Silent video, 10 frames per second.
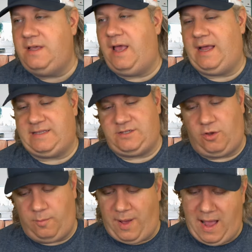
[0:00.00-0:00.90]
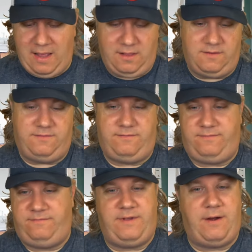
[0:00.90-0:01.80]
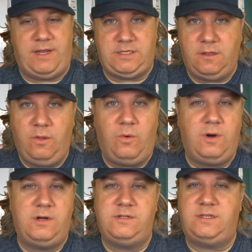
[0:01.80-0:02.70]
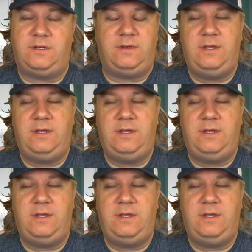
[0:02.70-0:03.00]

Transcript: I got this whole pile of various lures and,